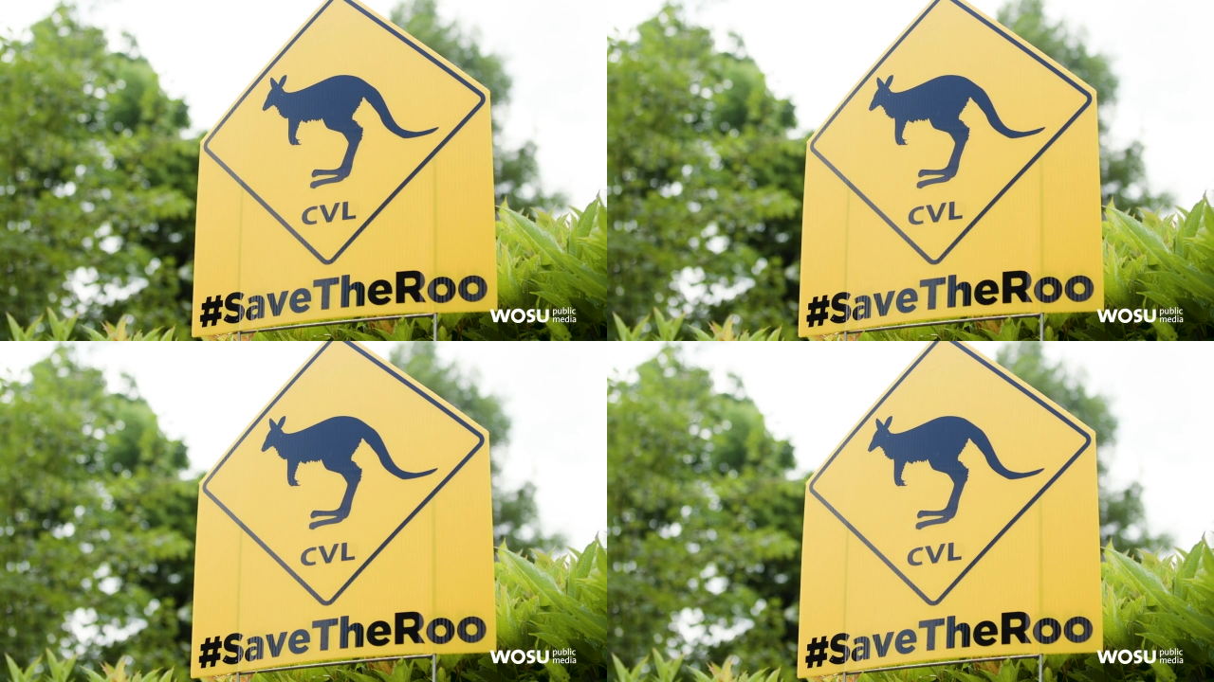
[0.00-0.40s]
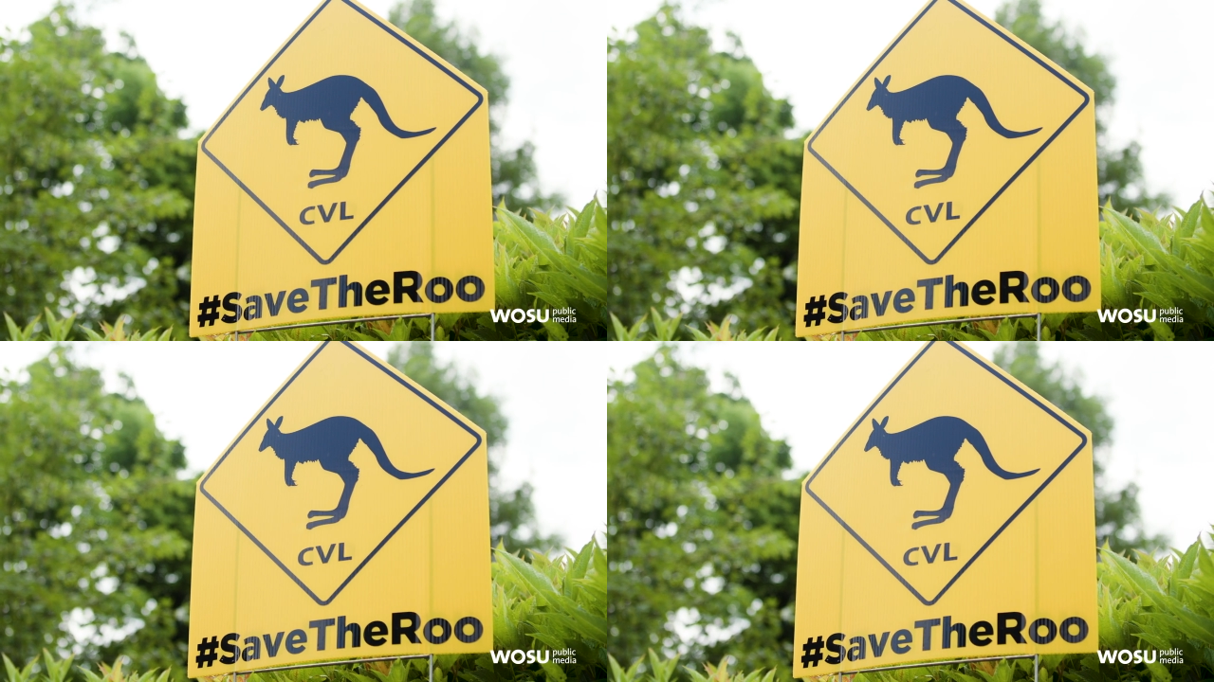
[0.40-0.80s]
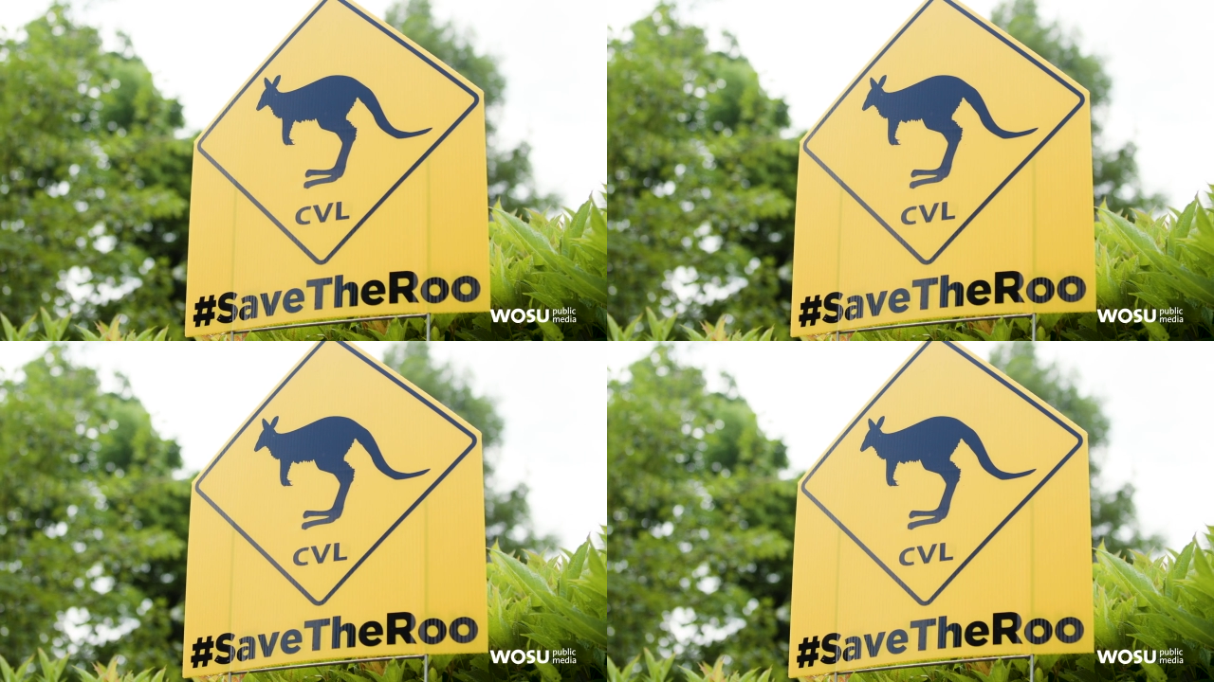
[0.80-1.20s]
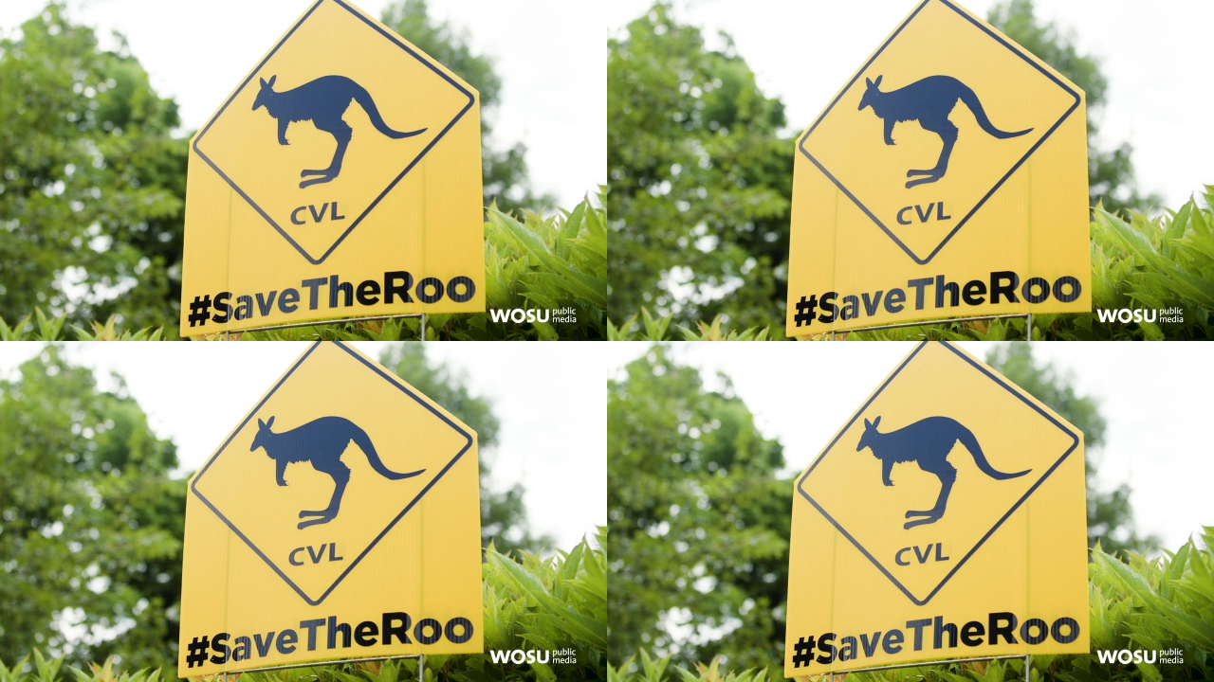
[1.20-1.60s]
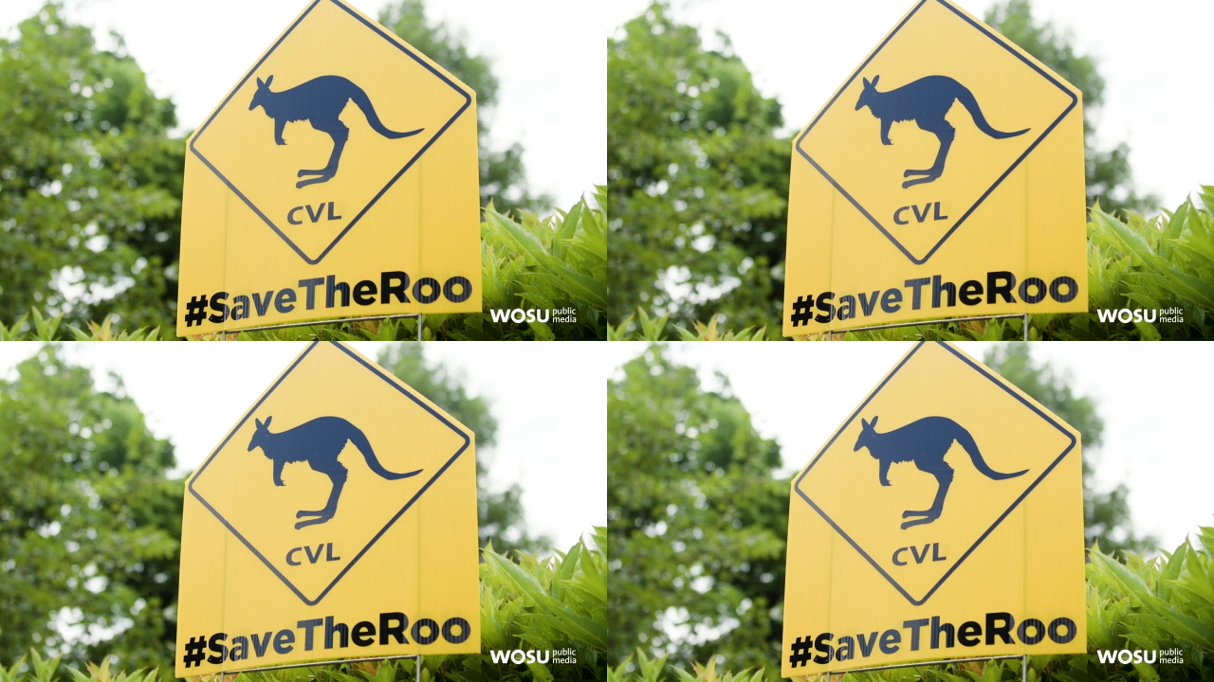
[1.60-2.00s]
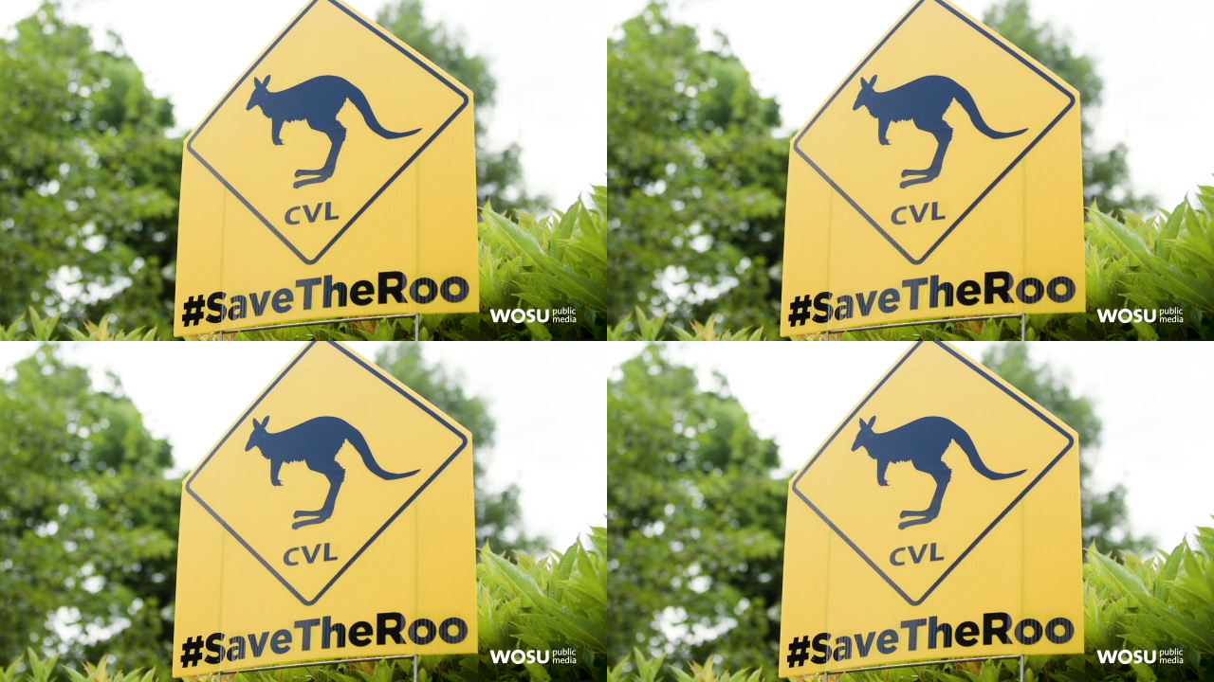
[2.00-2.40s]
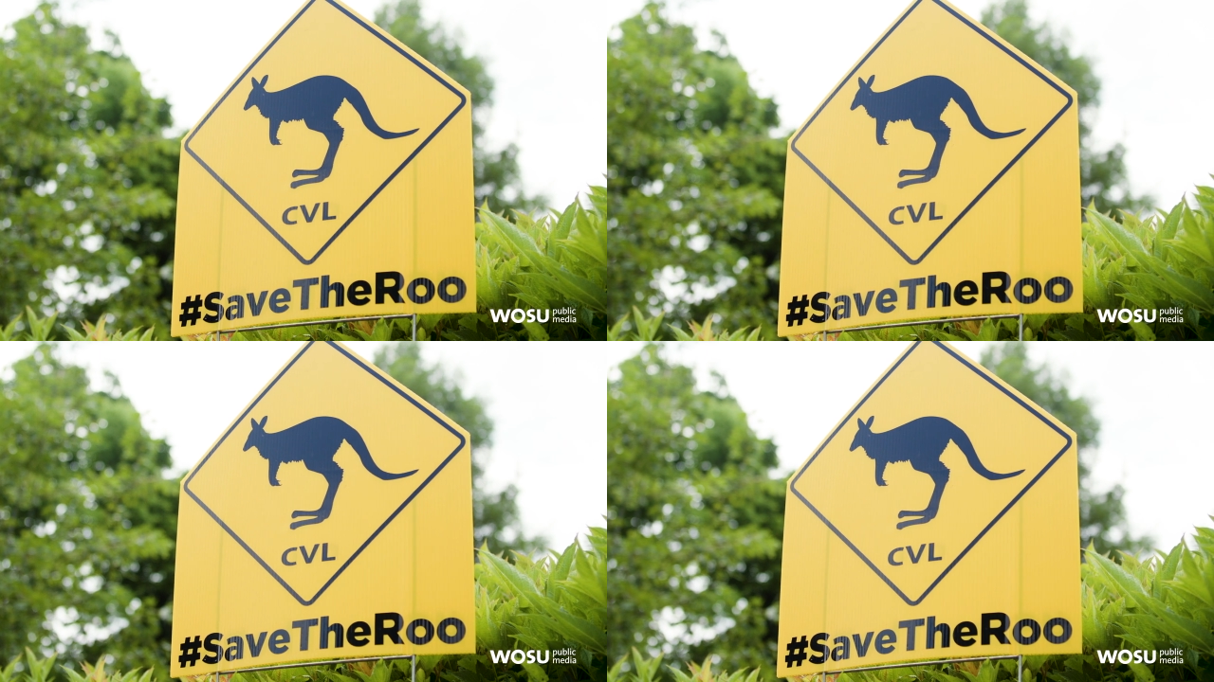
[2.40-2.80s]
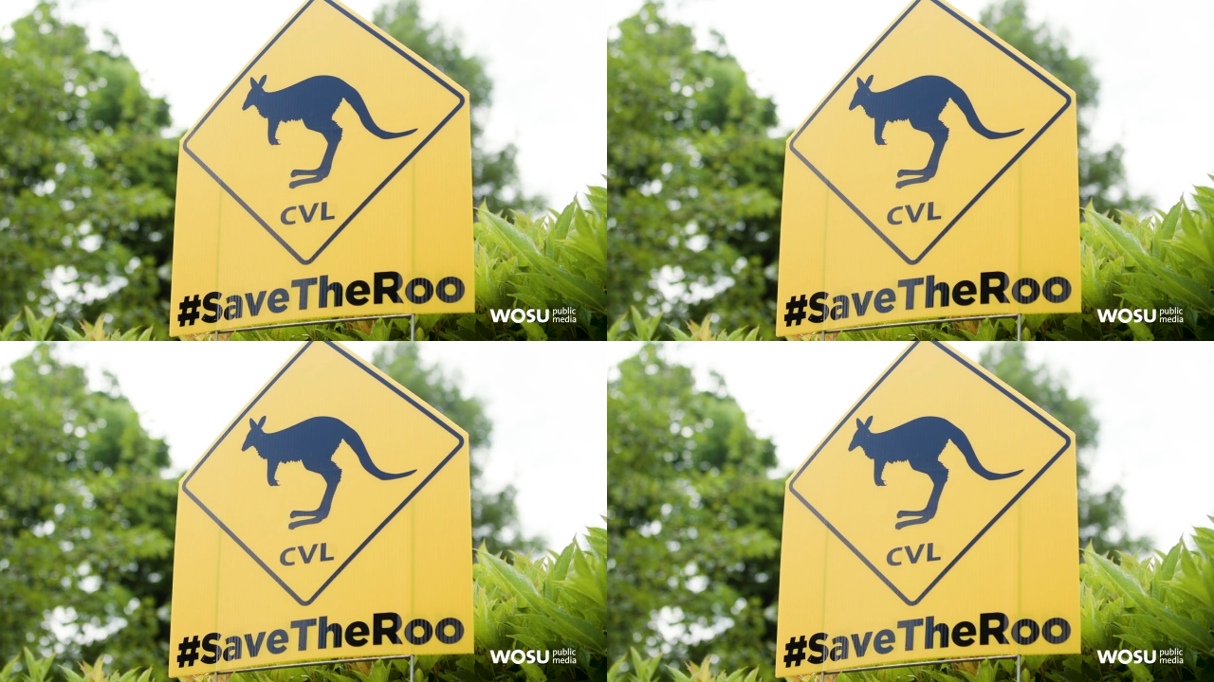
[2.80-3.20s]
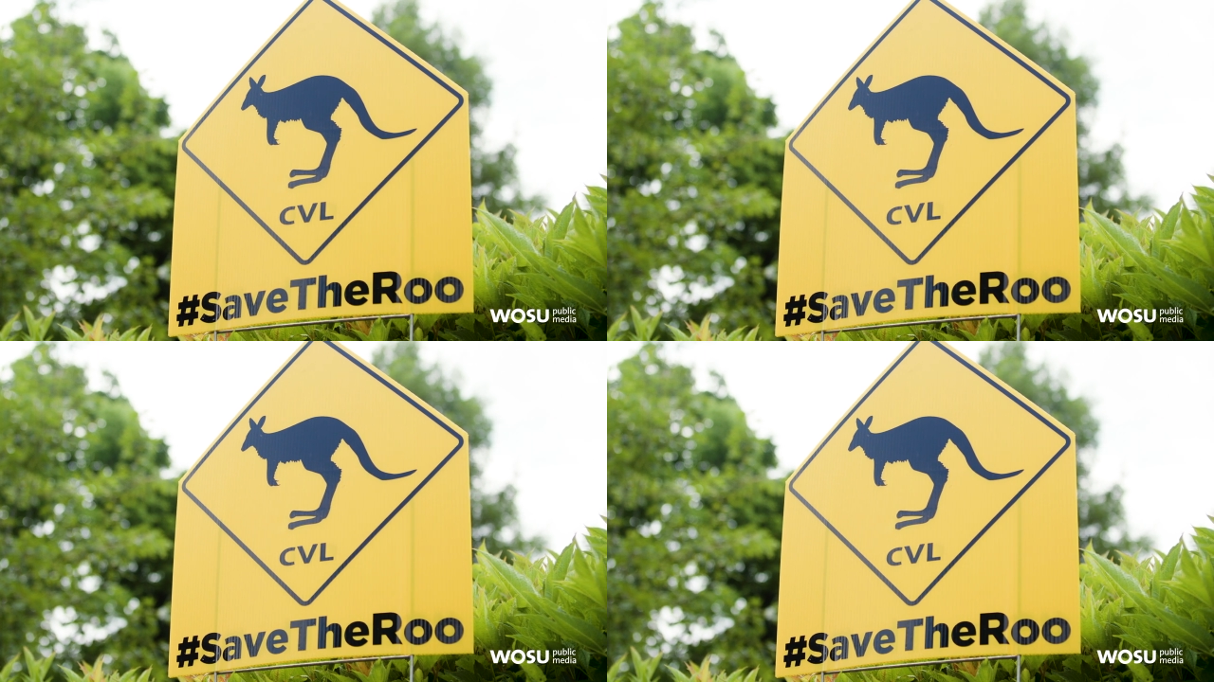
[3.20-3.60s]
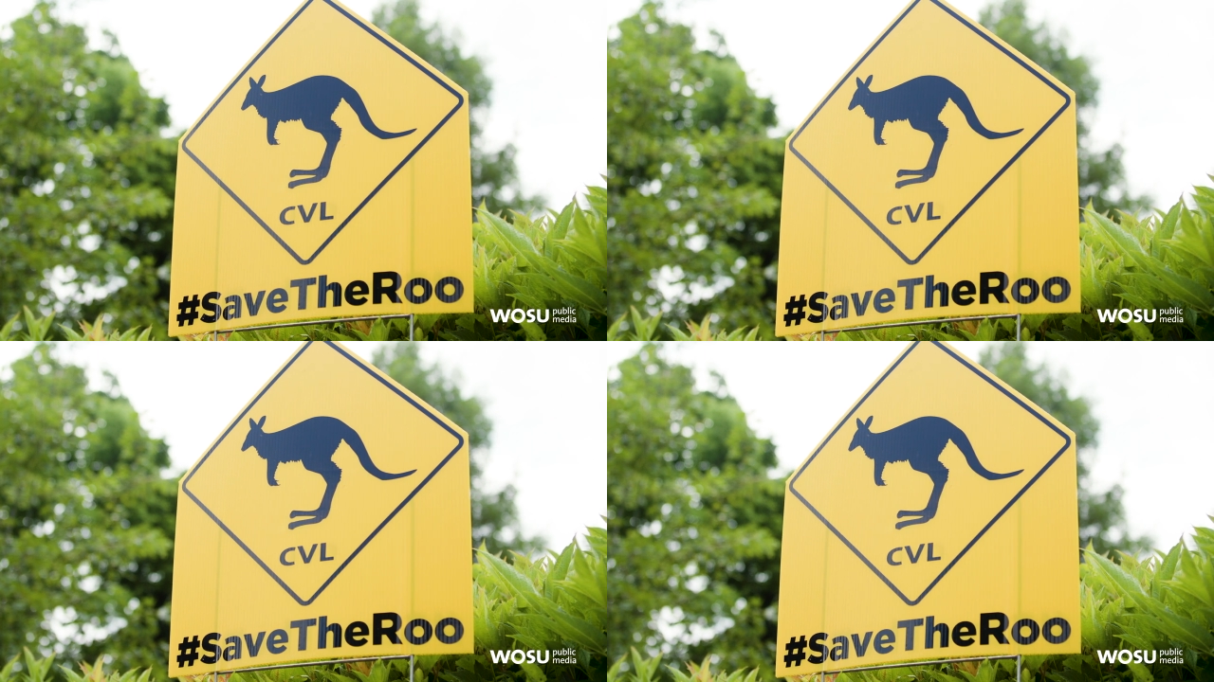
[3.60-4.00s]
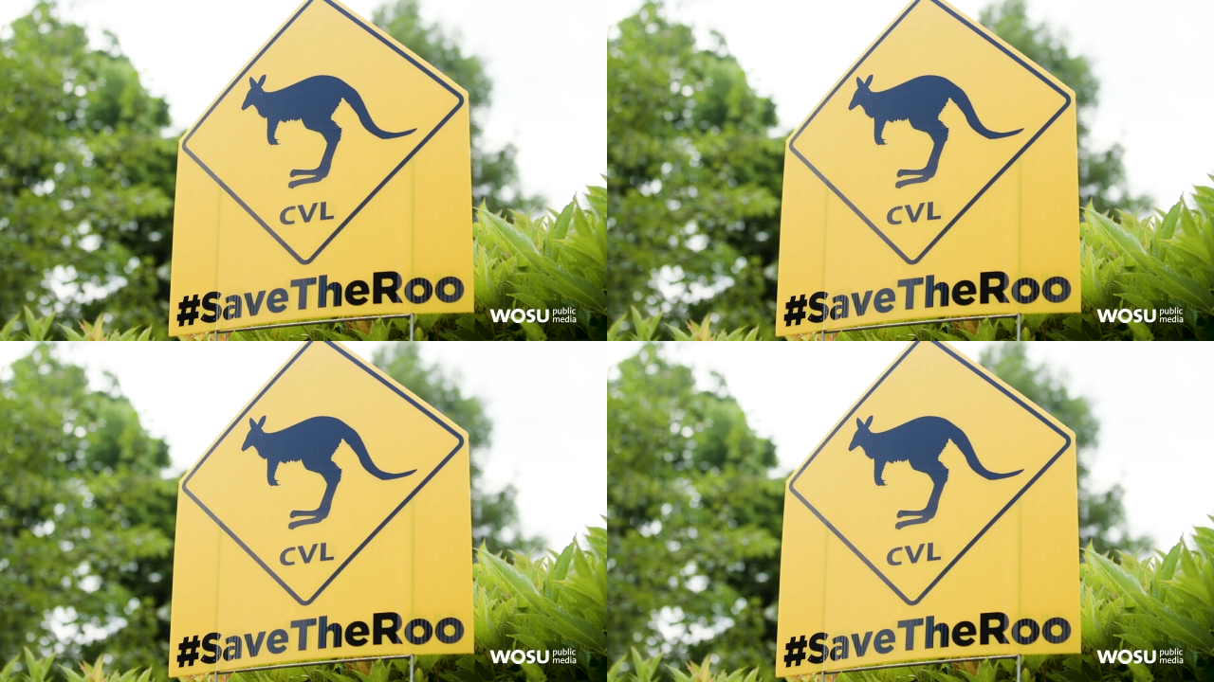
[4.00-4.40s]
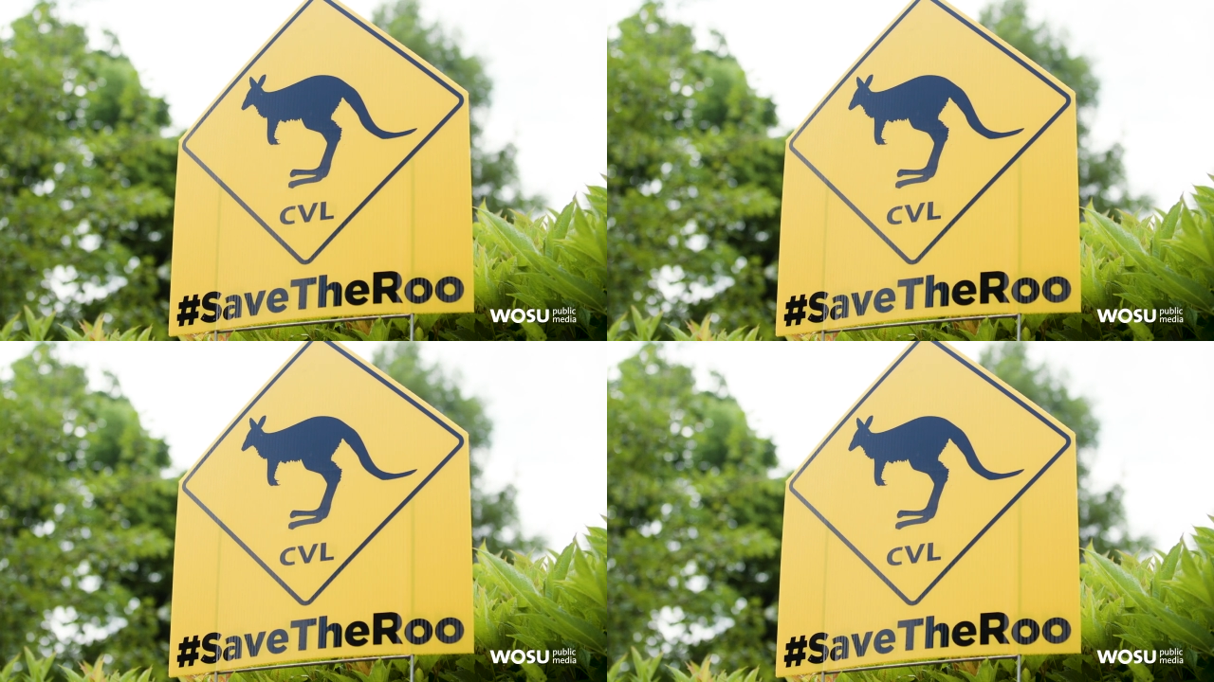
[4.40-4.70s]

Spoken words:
(no speaker visible)